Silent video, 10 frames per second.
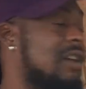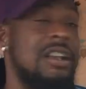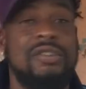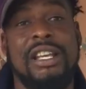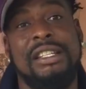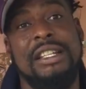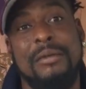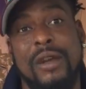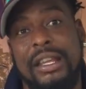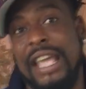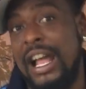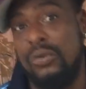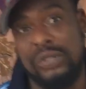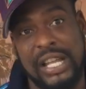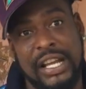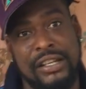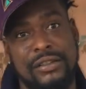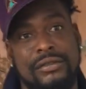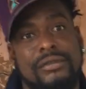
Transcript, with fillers: That's why you see Labour right can't lose again, you know.